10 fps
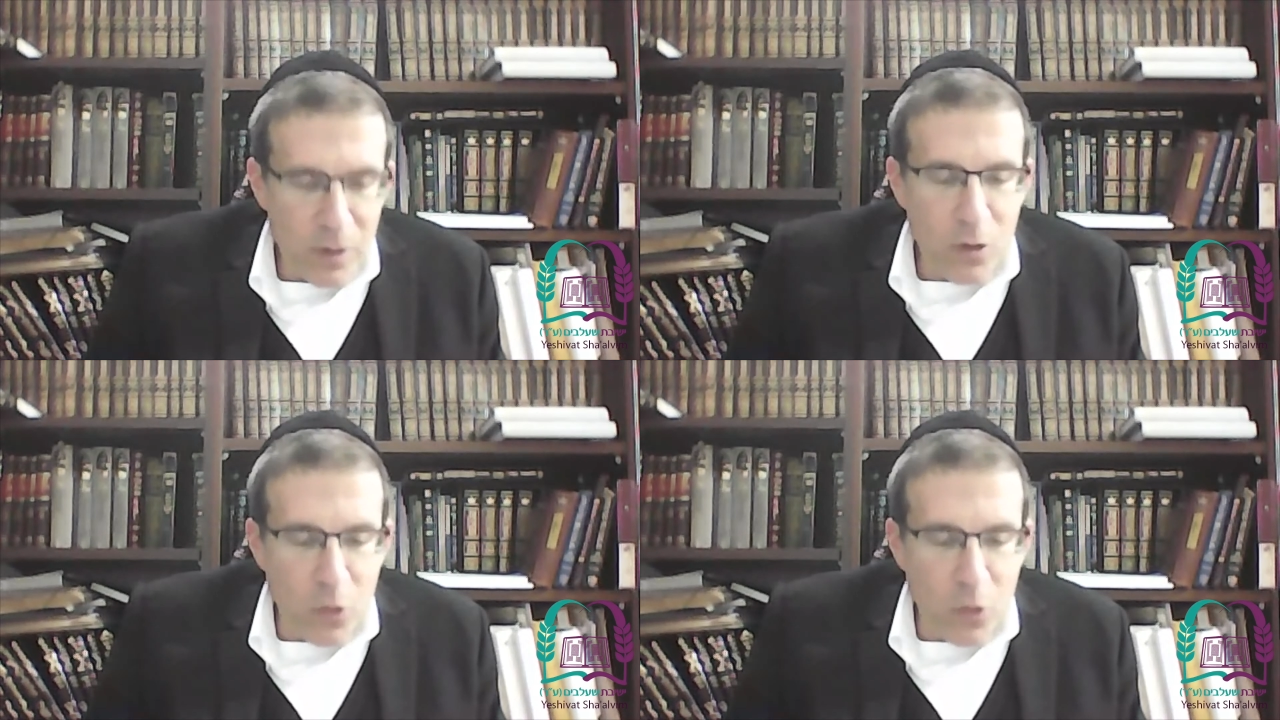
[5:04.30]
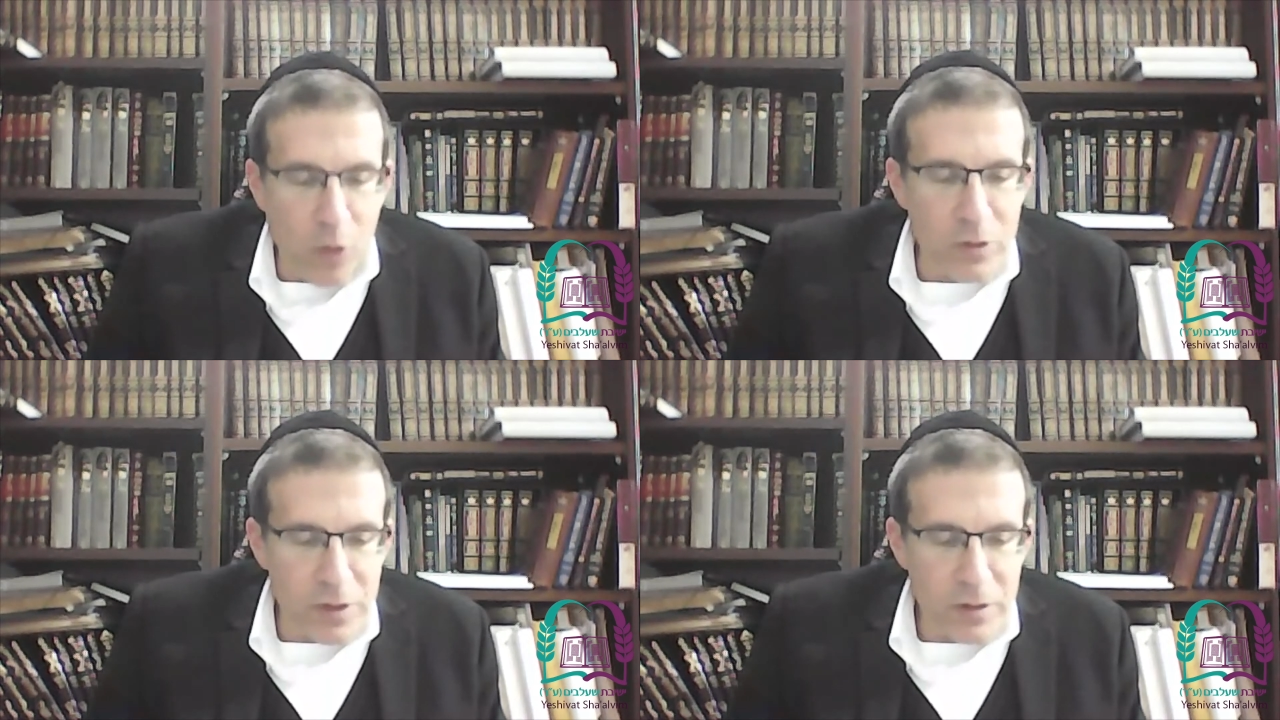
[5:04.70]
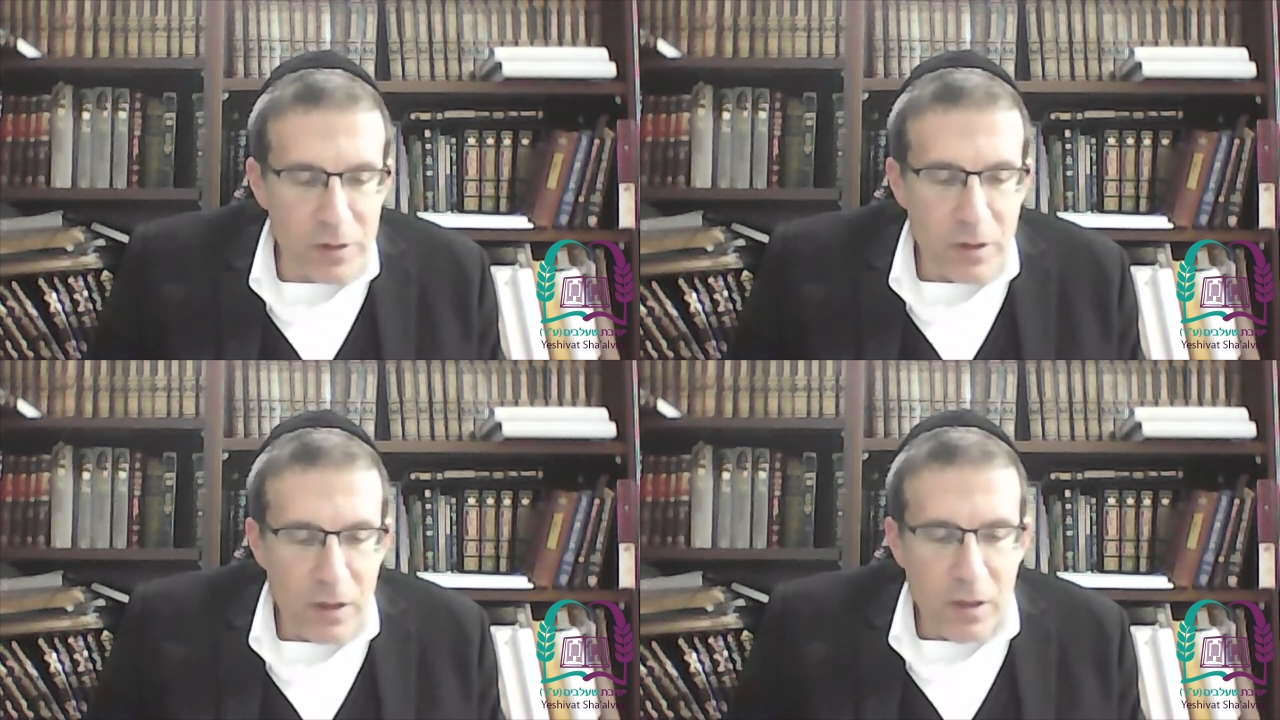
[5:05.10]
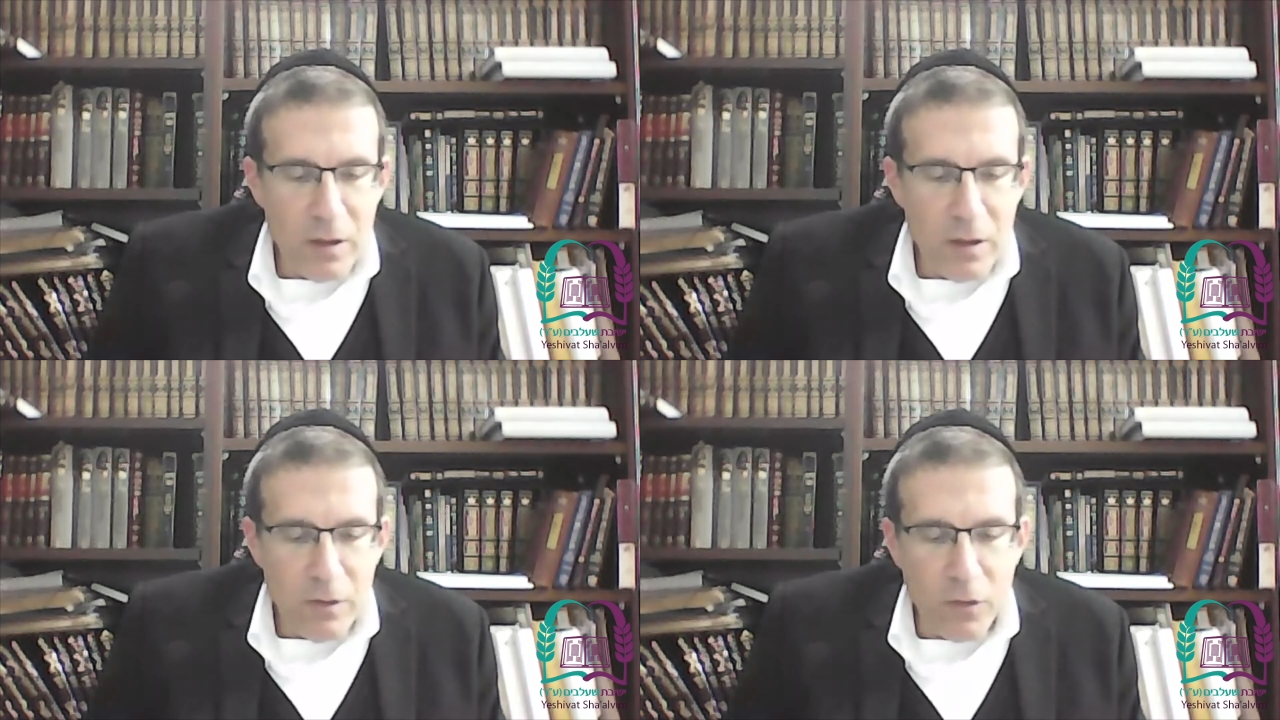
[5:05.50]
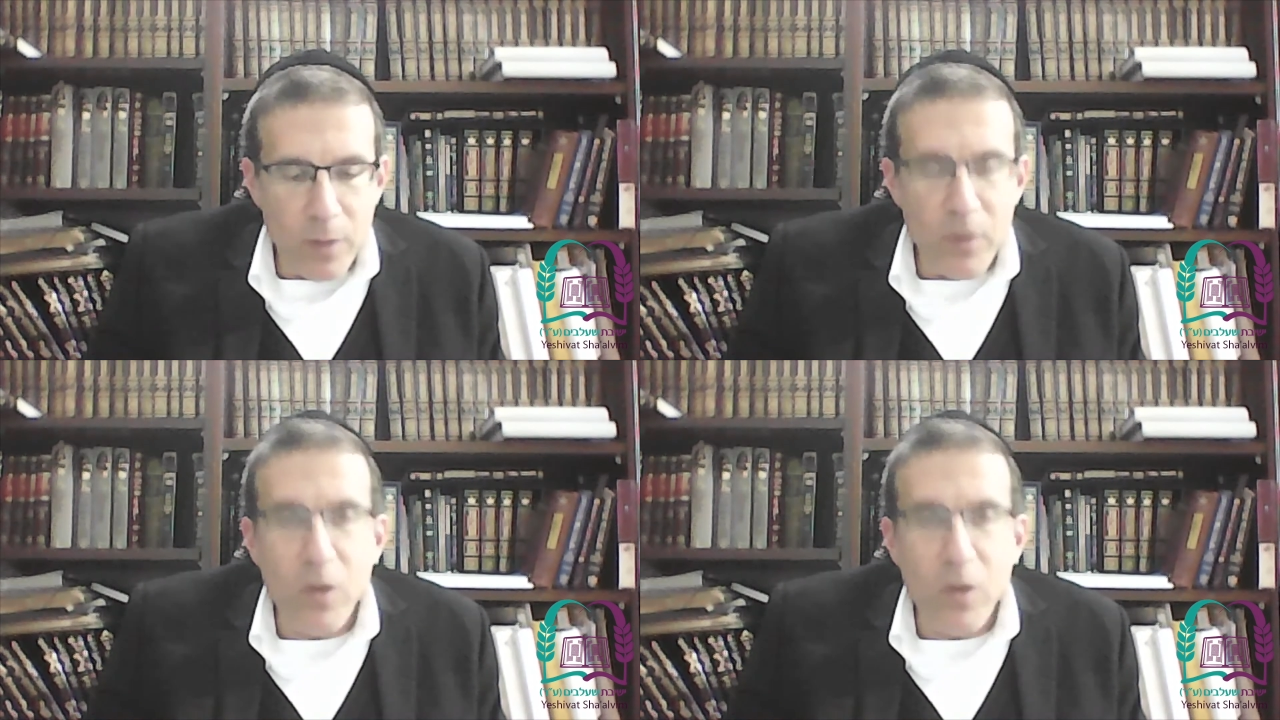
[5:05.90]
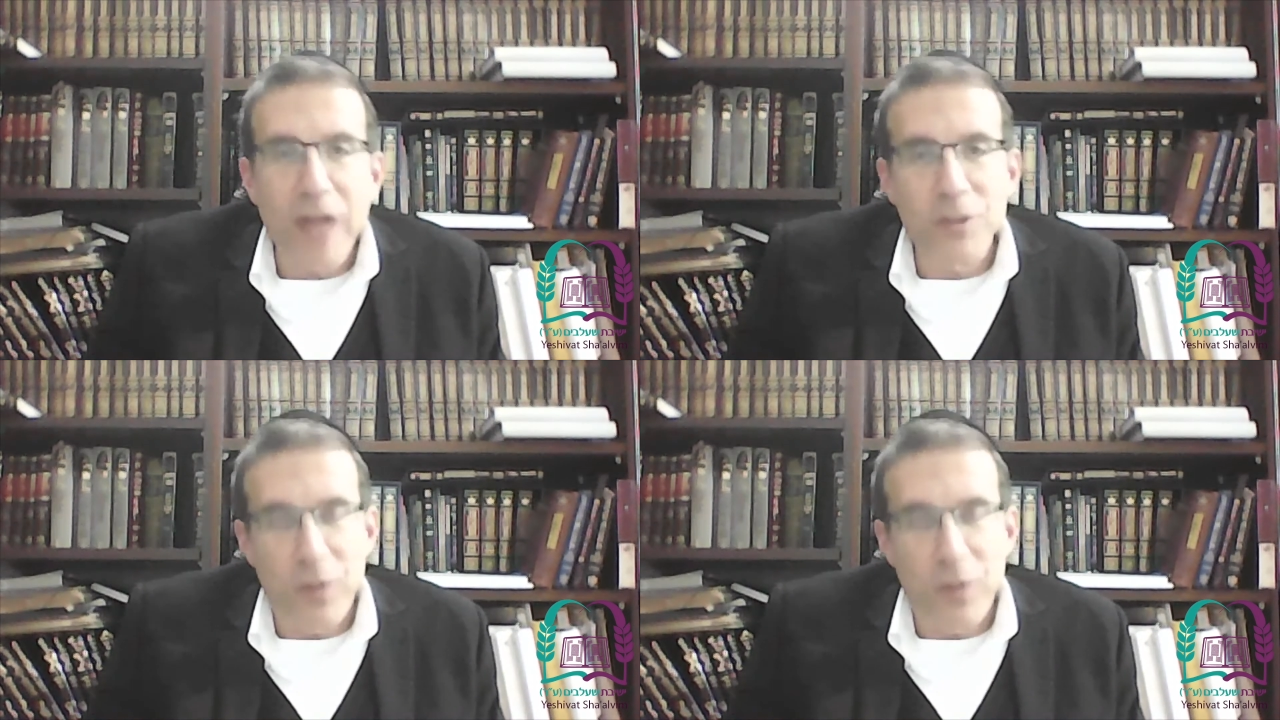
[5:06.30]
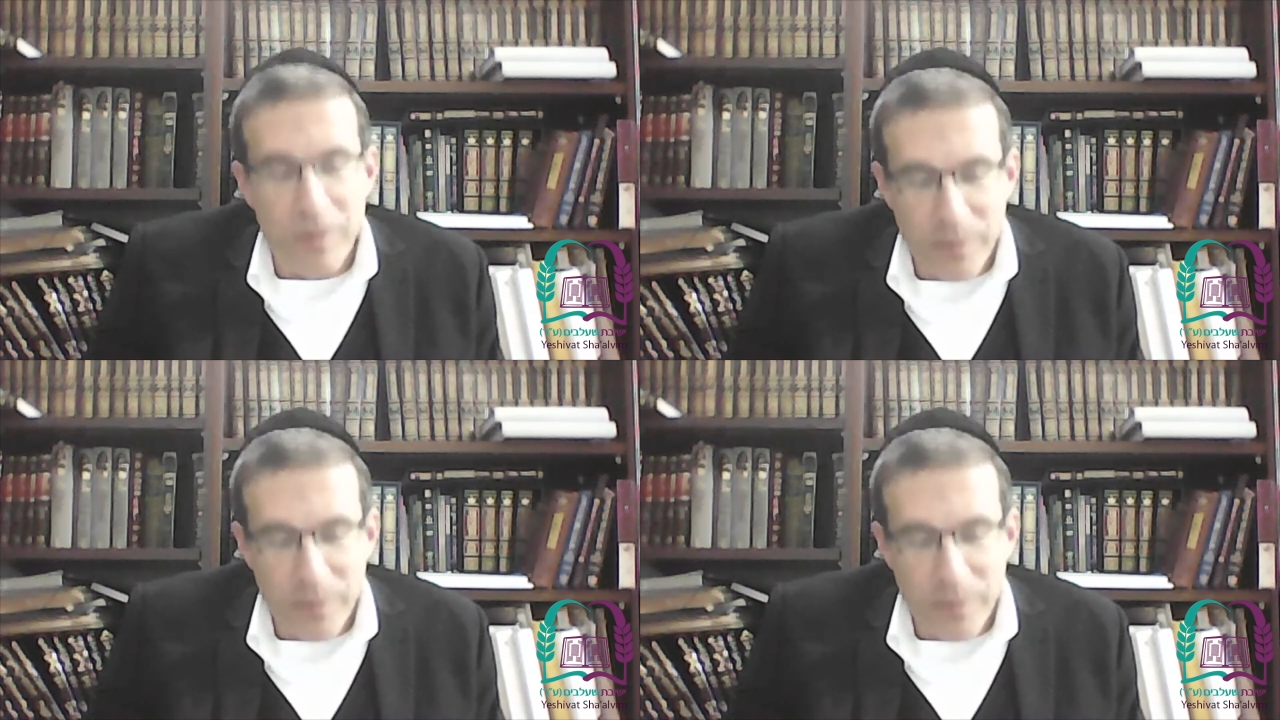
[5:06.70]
quotes from the Rashba.